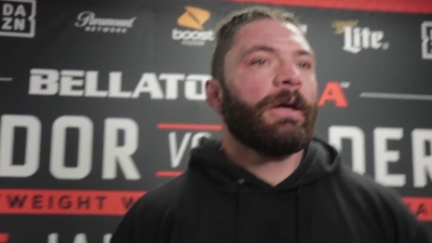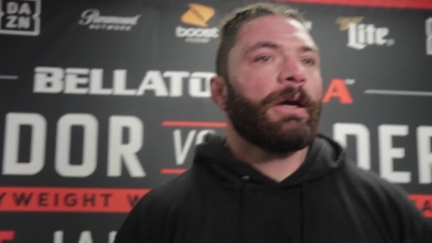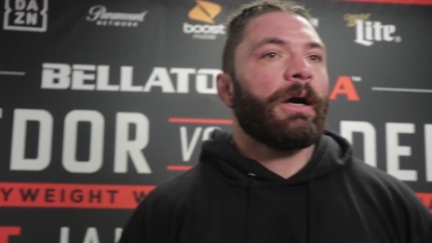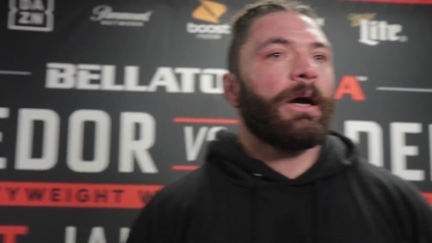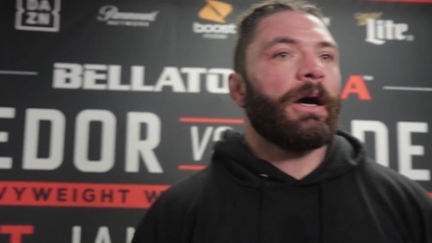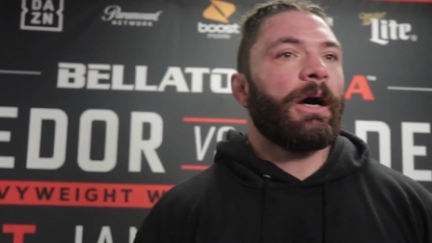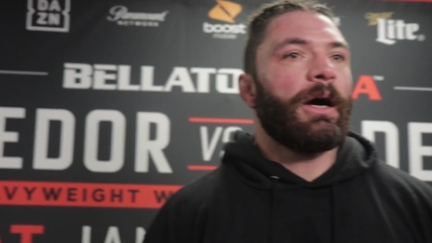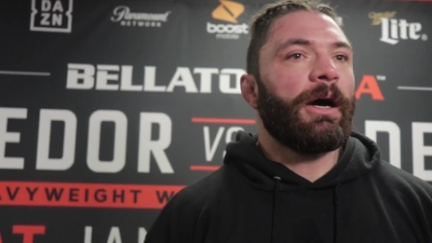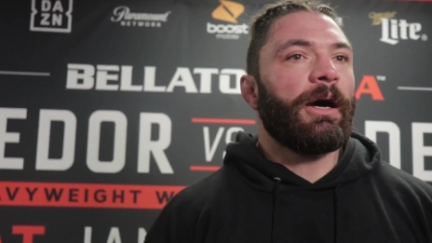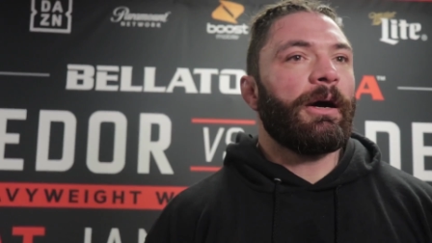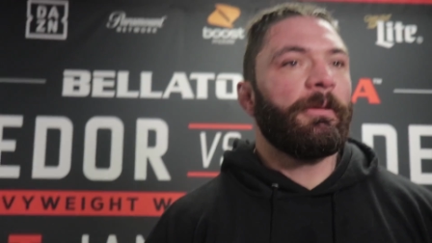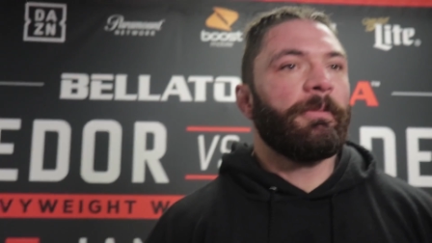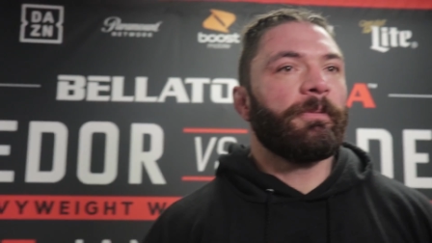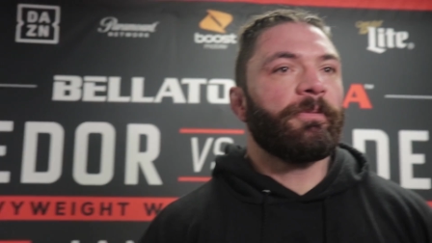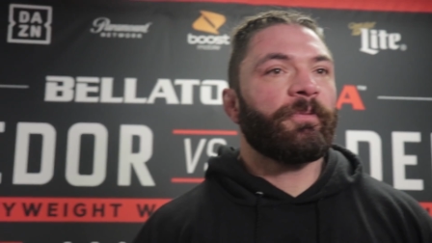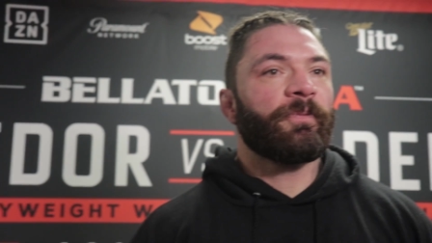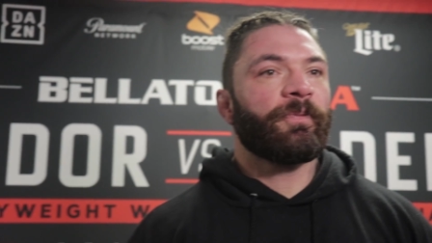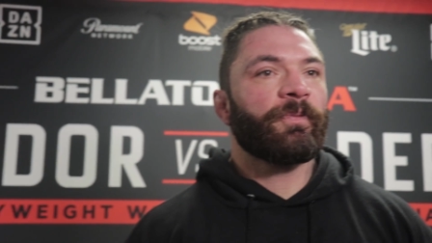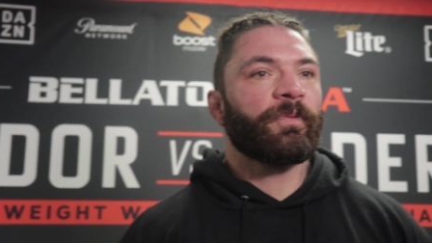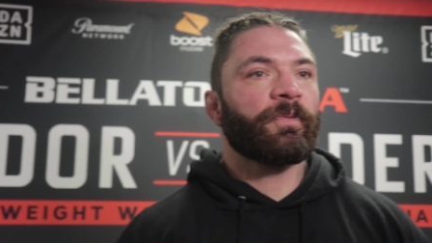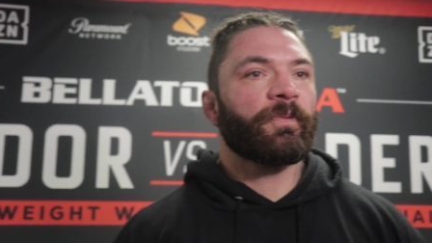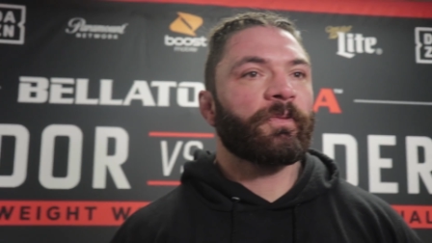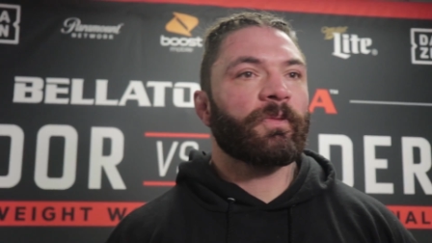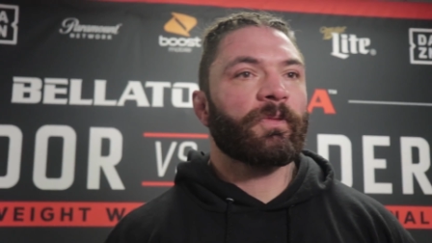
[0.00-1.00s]

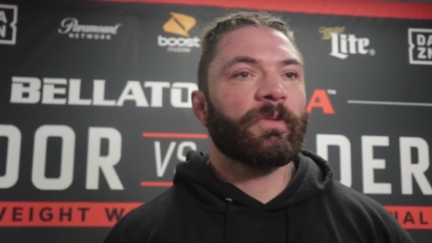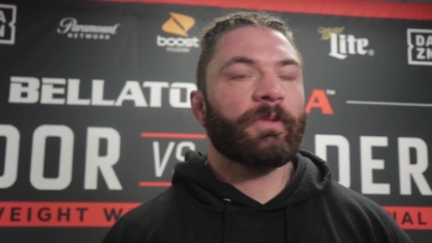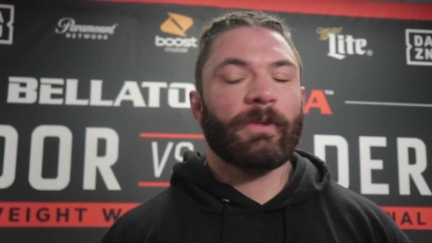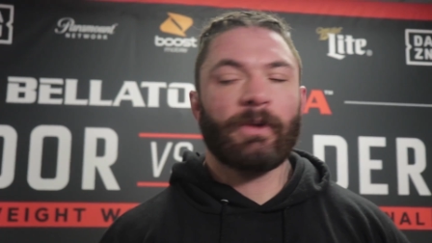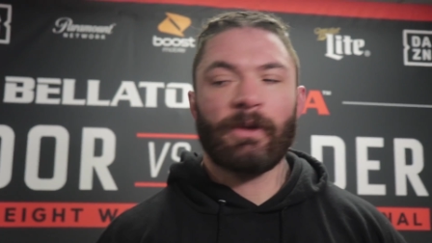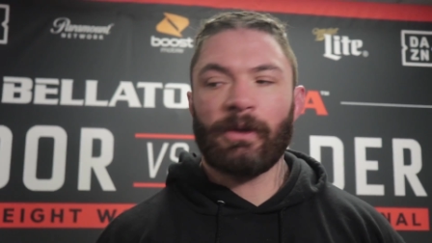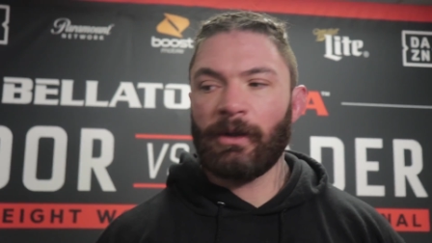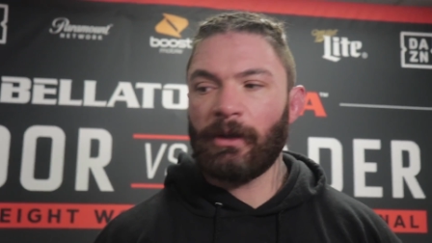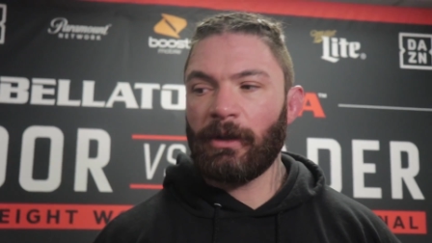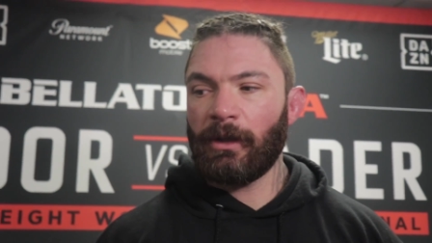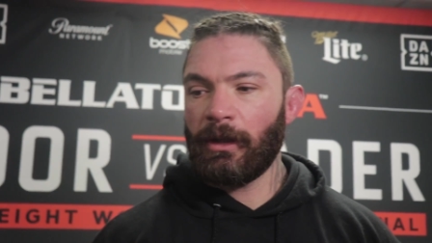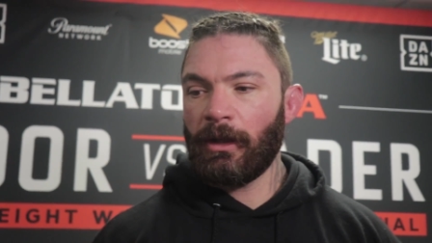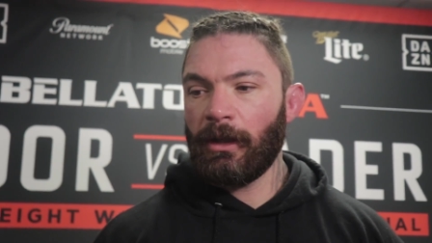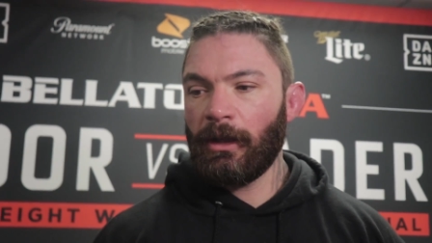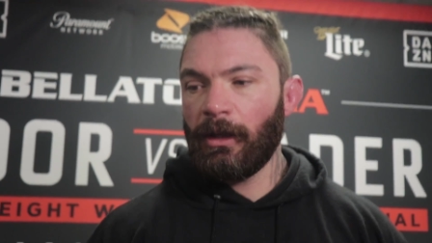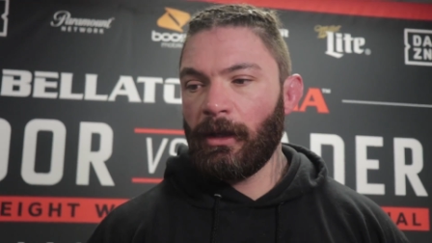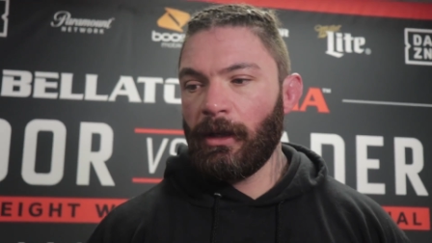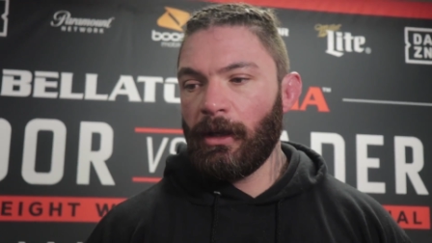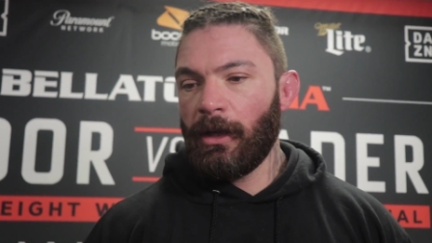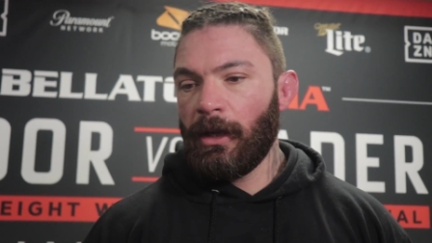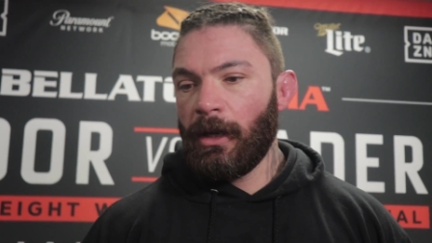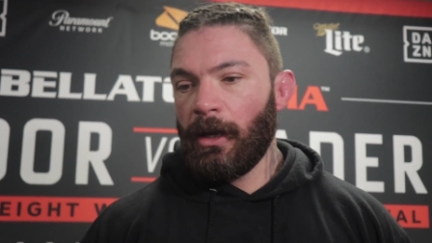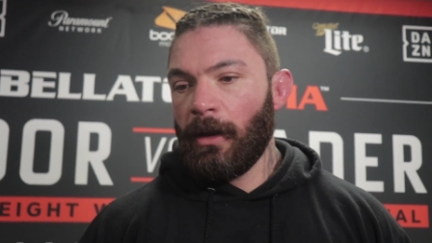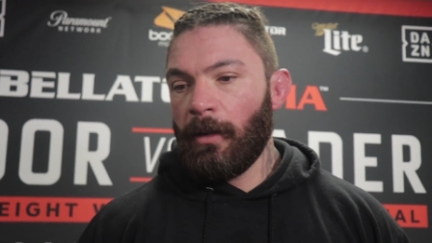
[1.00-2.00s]

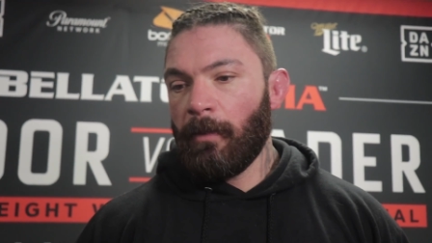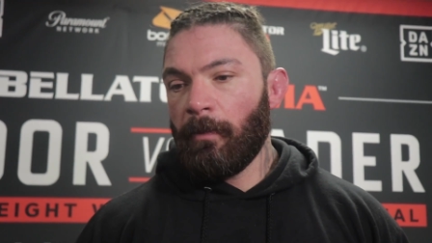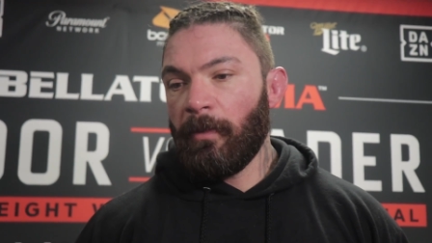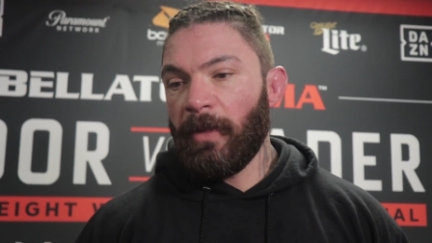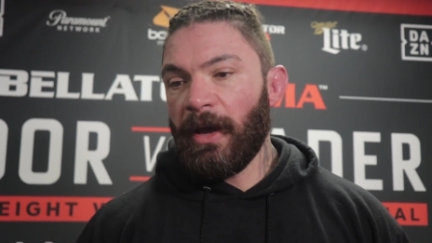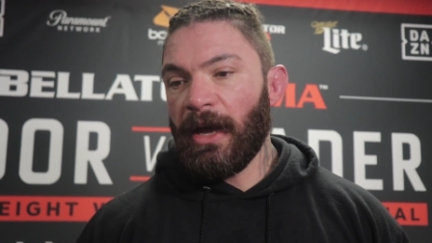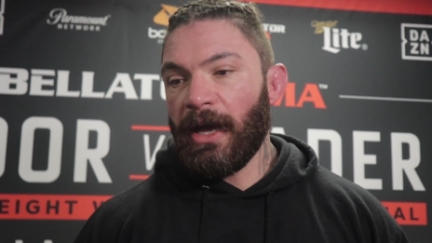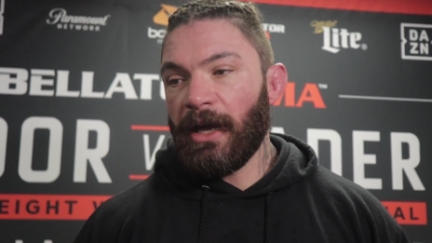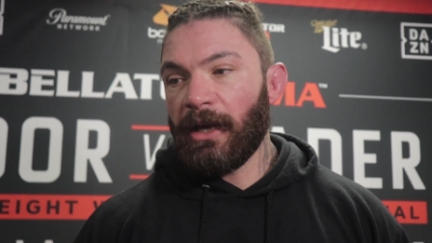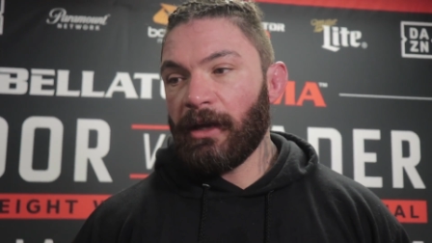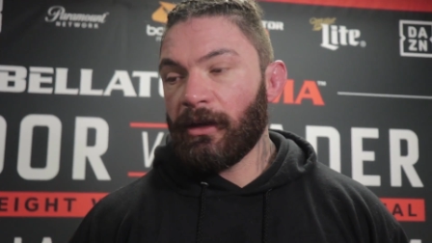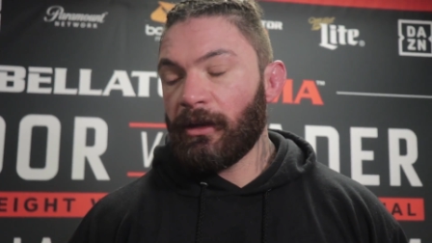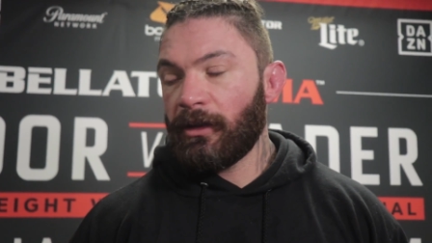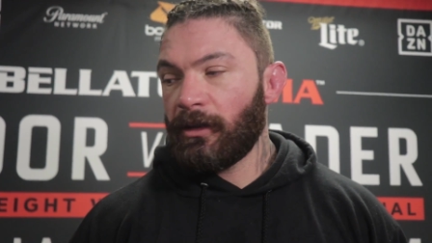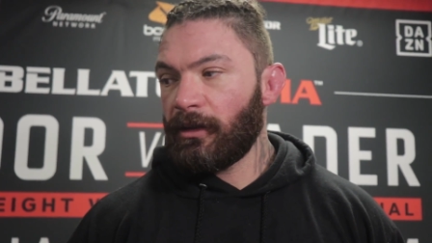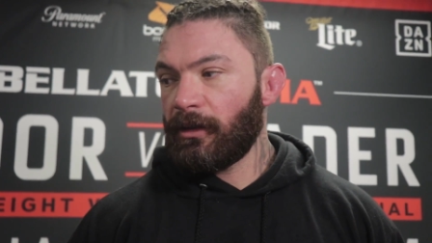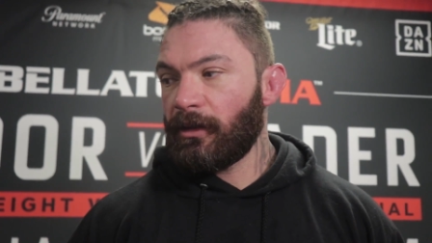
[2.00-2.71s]
Man,